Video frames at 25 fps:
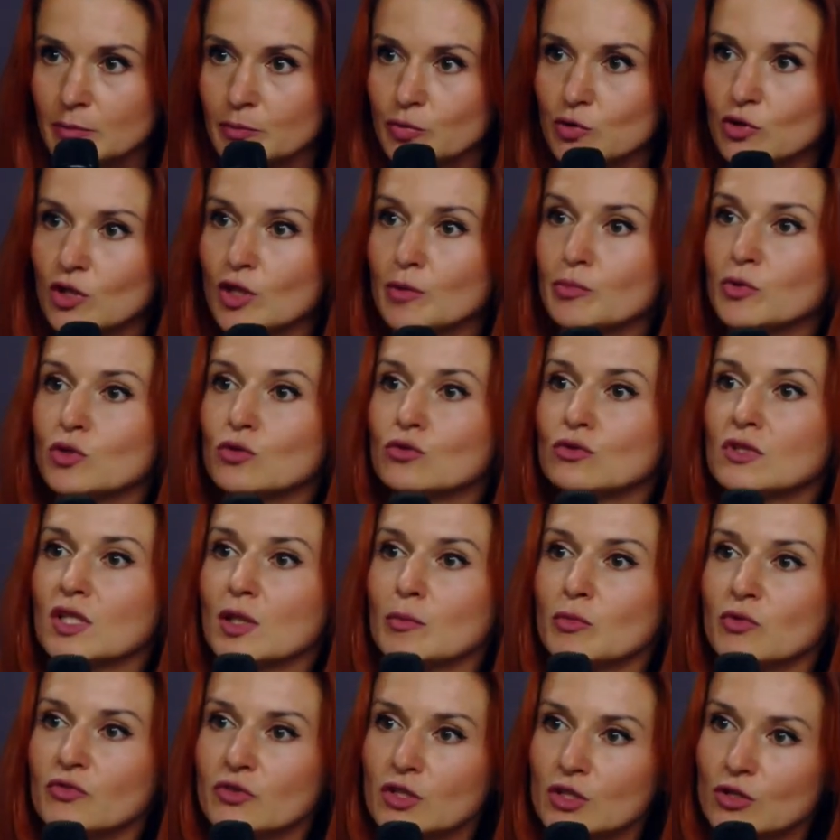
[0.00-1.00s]

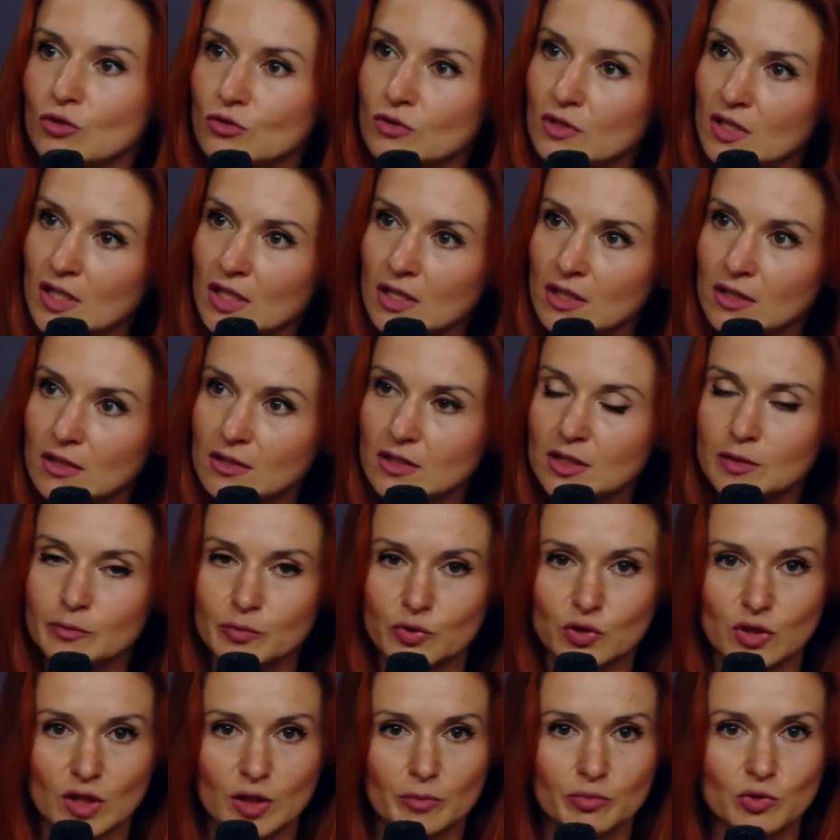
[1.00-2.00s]
Volunteers need food,
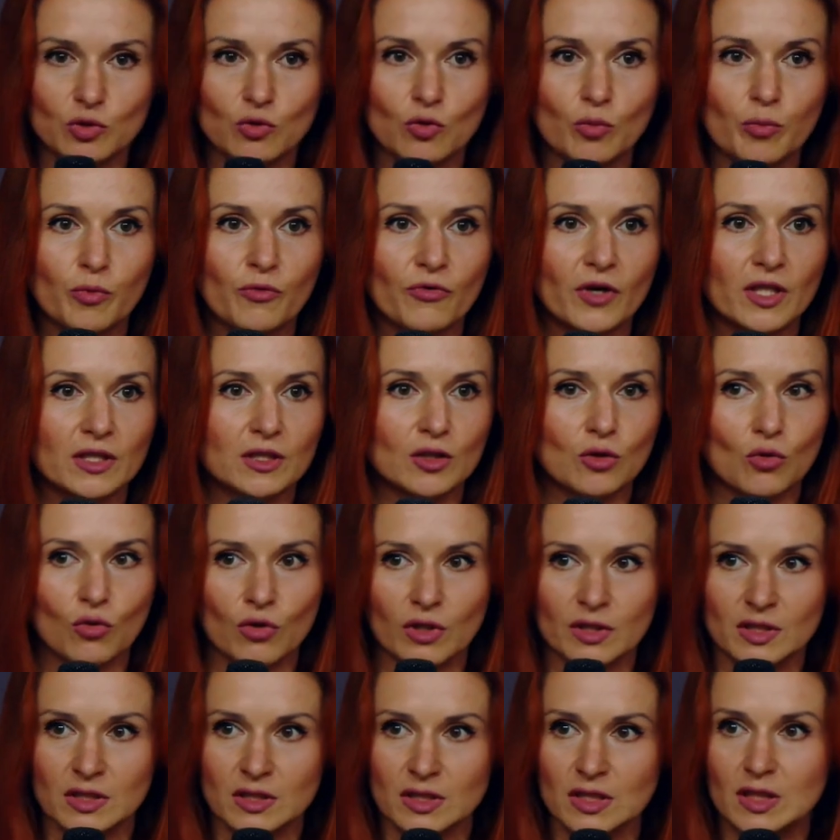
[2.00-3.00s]
they need to pay
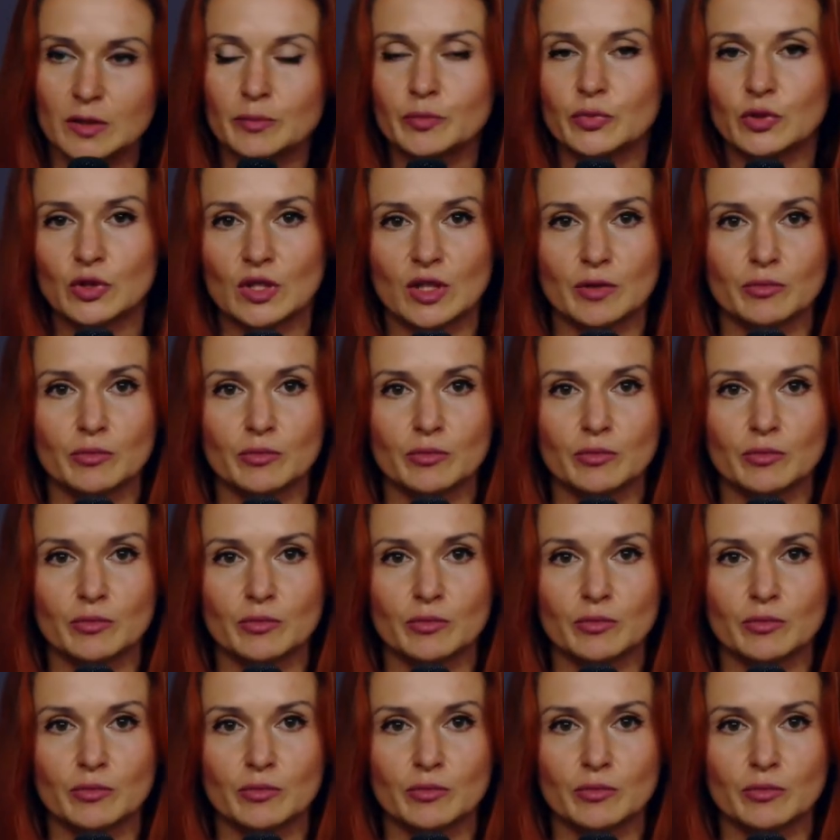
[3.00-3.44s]
bills,